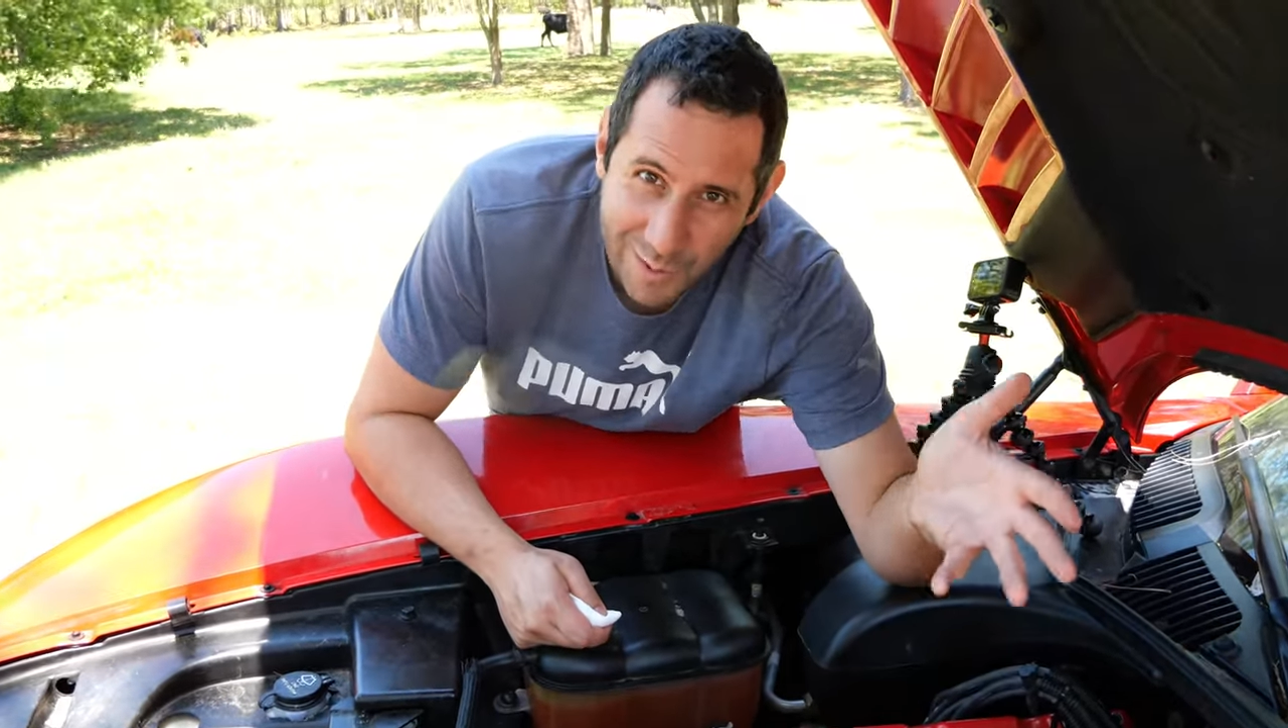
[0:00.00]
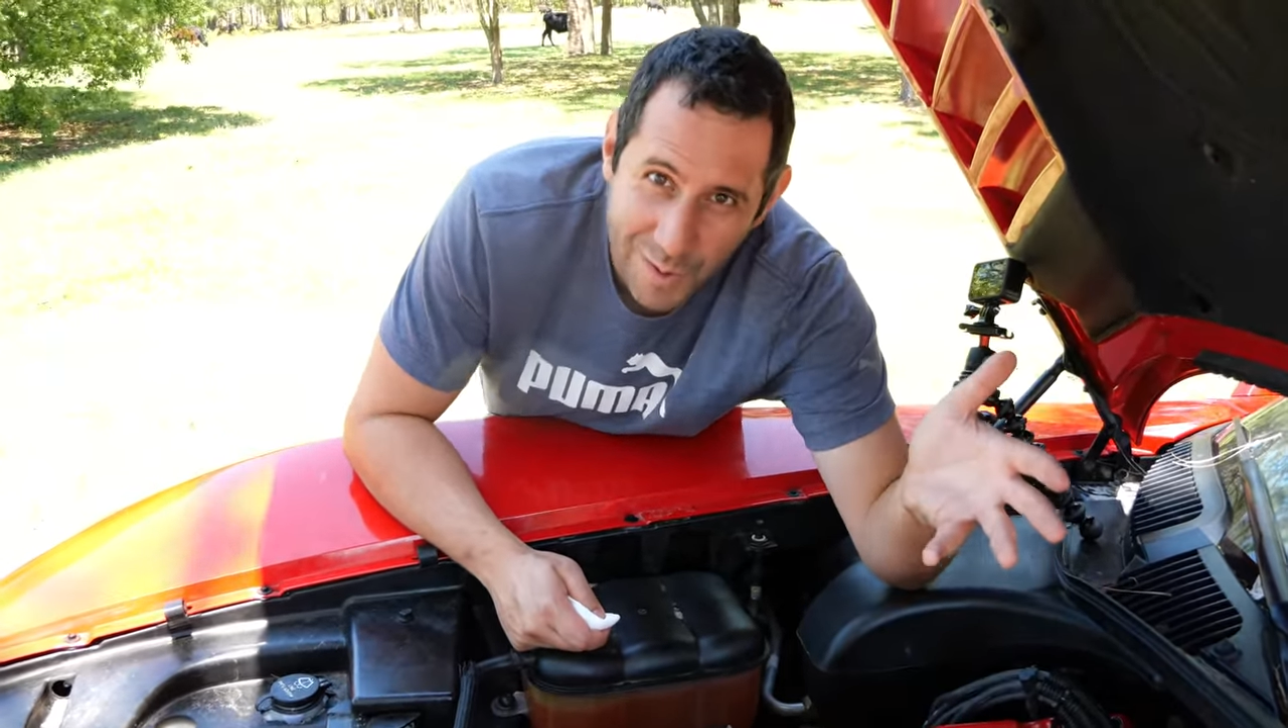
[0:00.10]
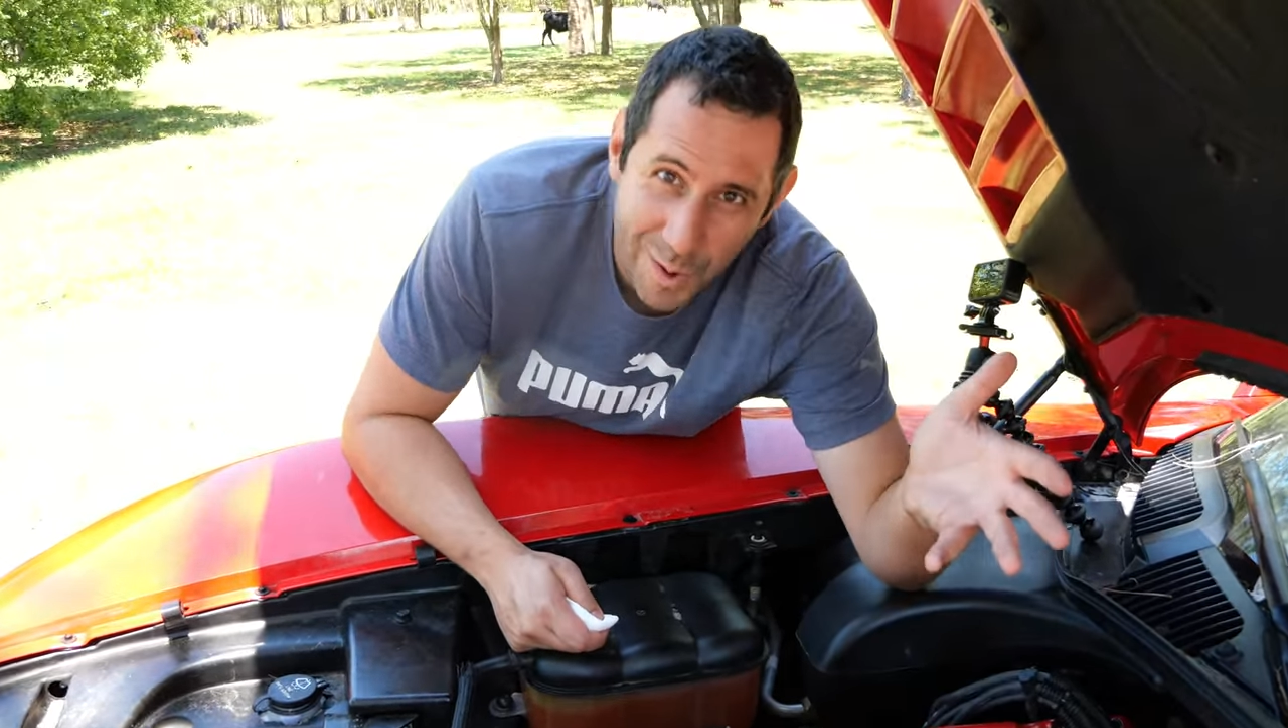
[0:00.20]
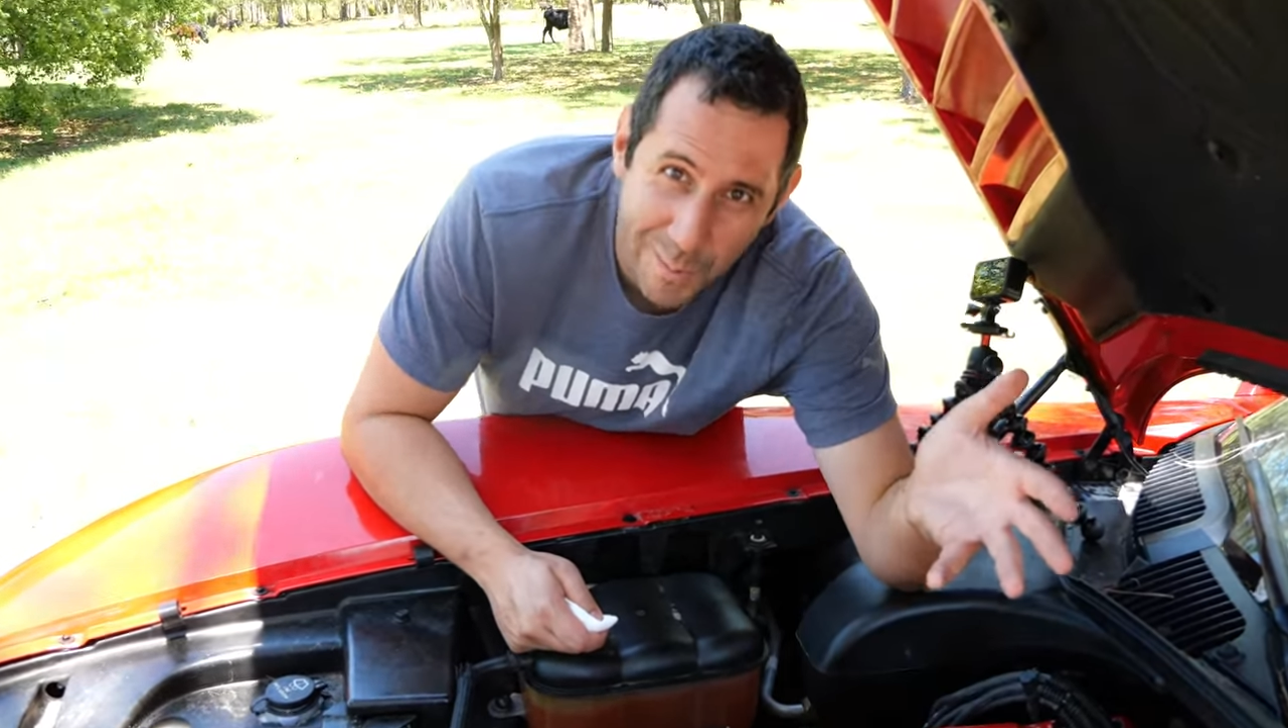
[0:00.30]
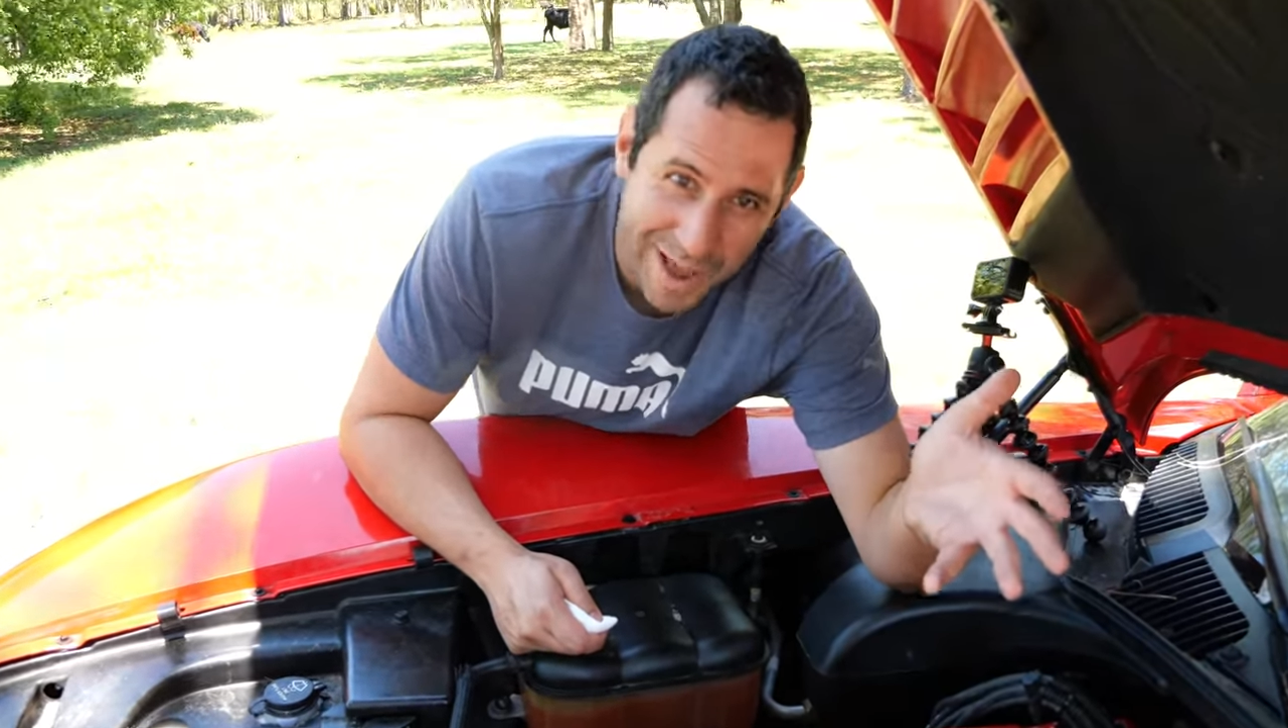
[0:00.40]
the
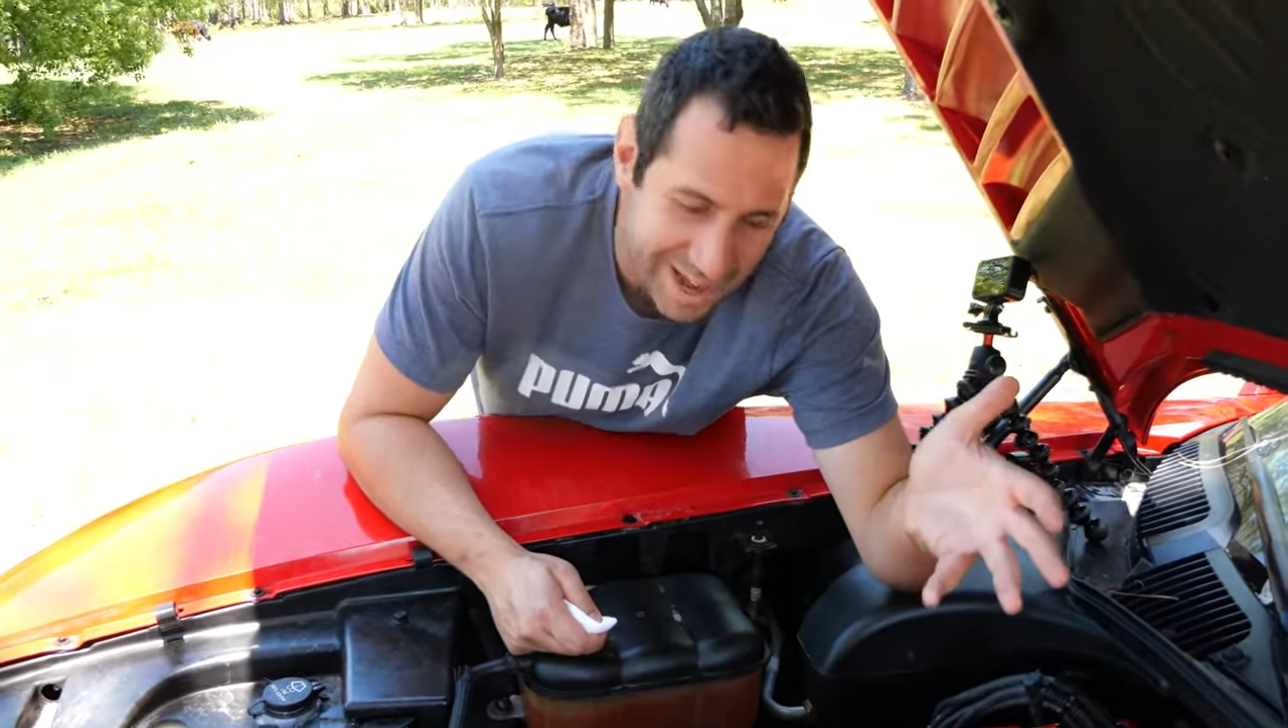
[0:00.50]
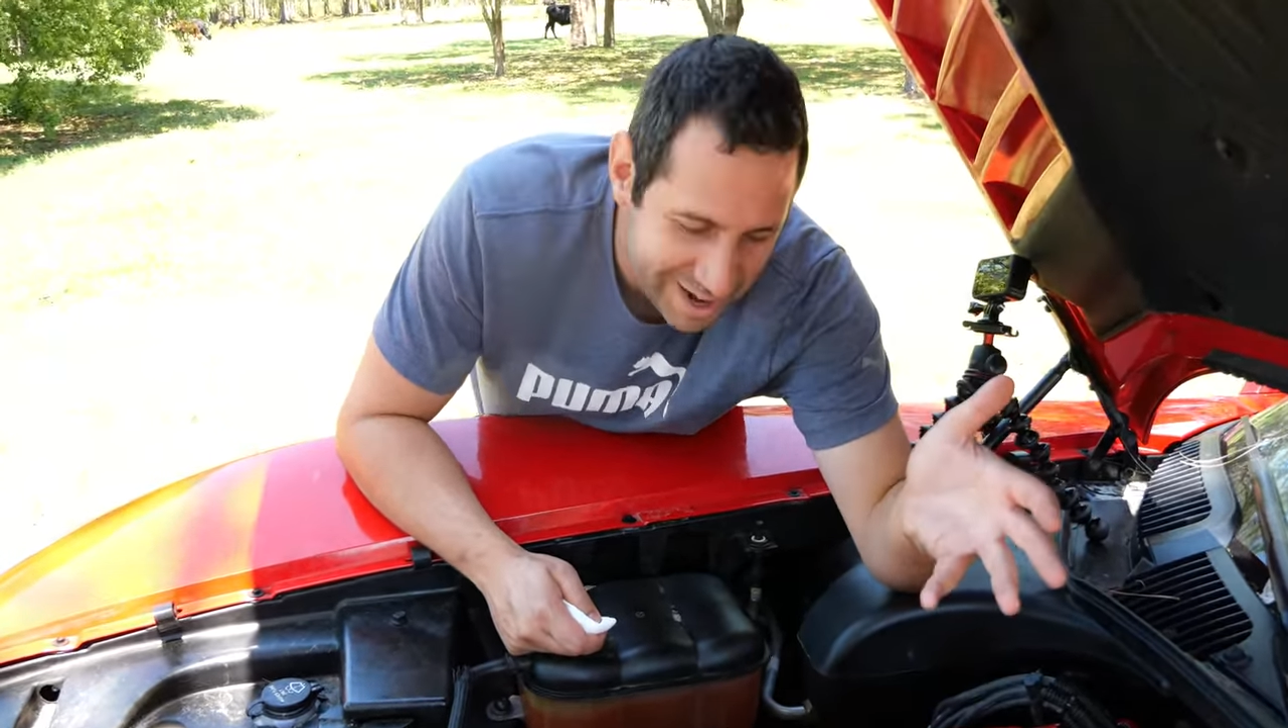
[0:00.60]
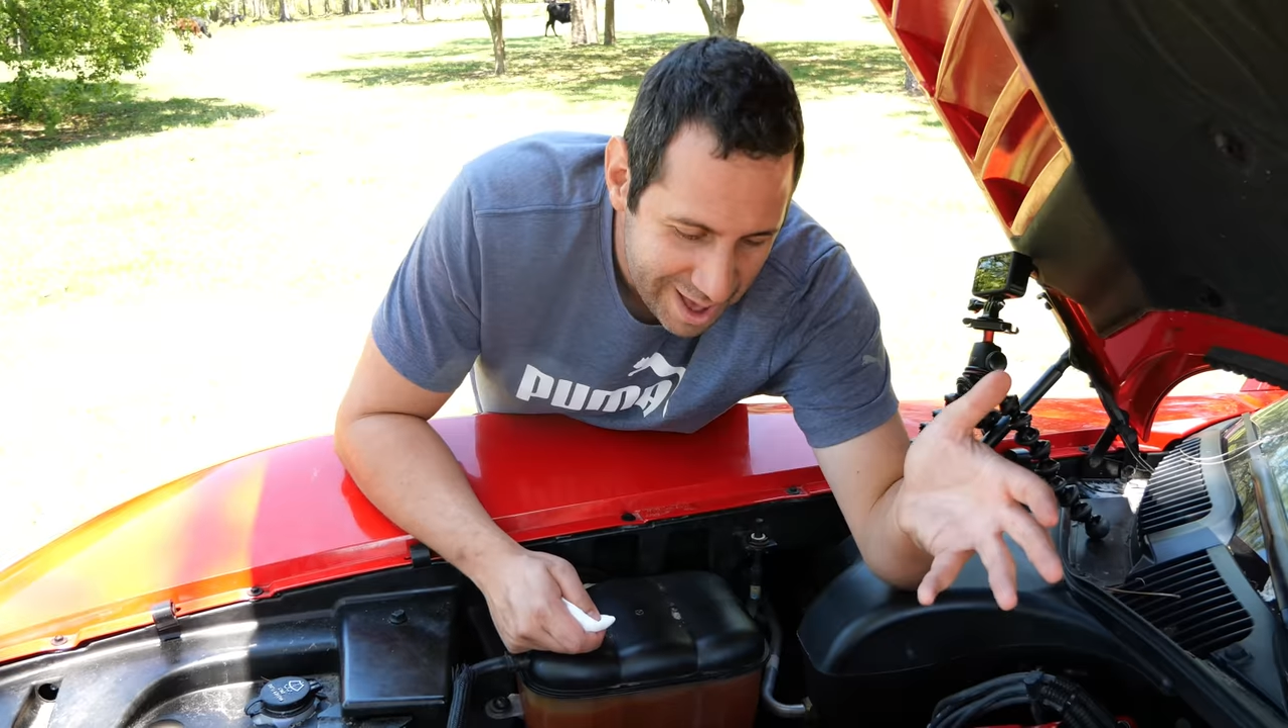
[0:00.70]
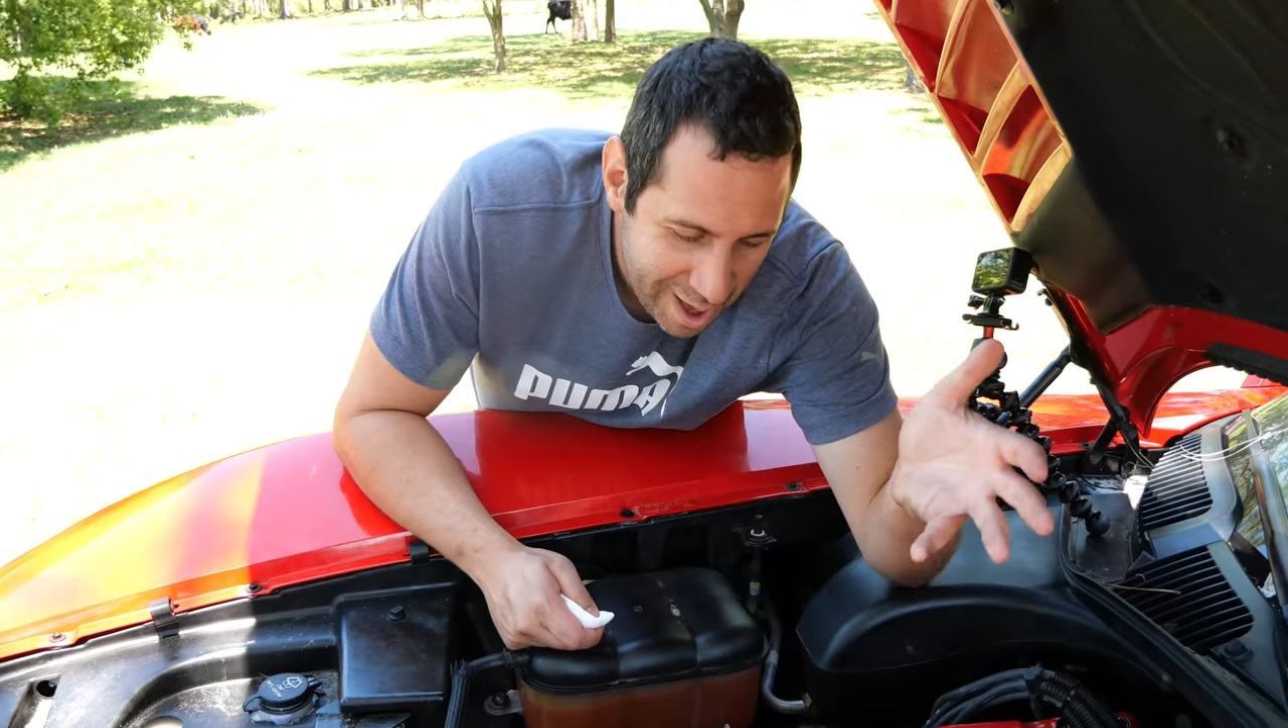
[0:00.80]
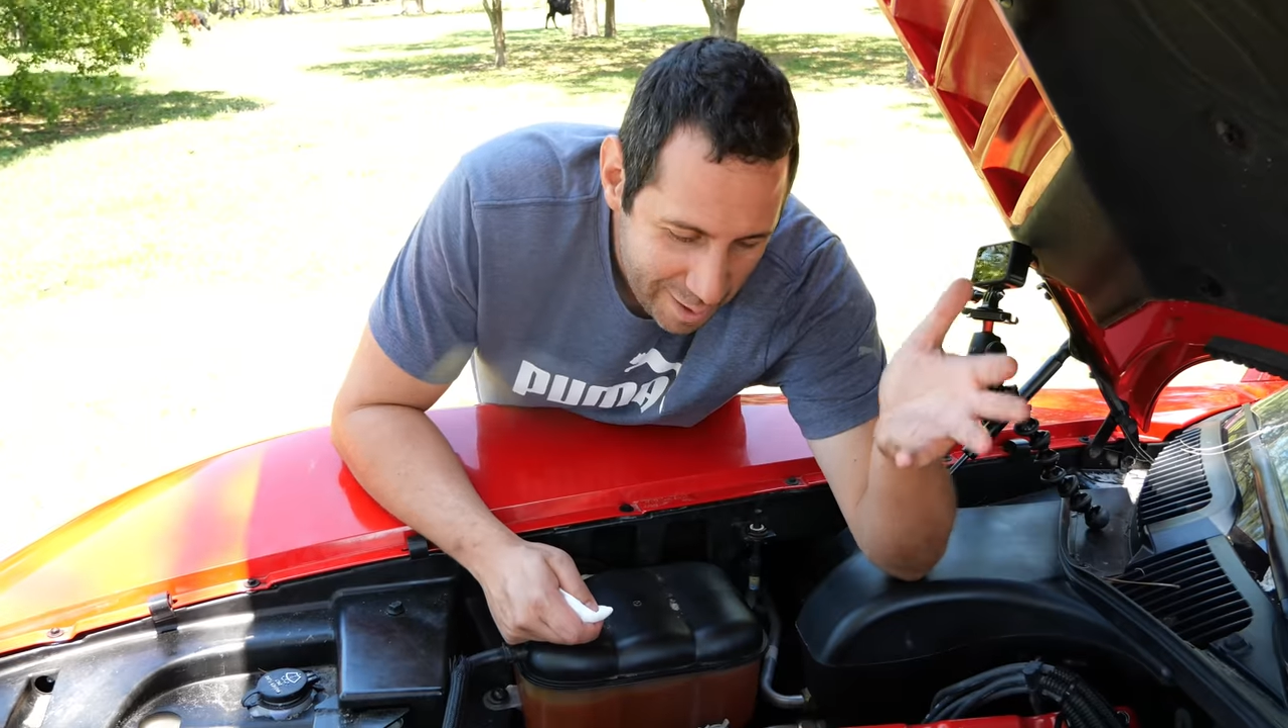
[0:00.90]
oil pan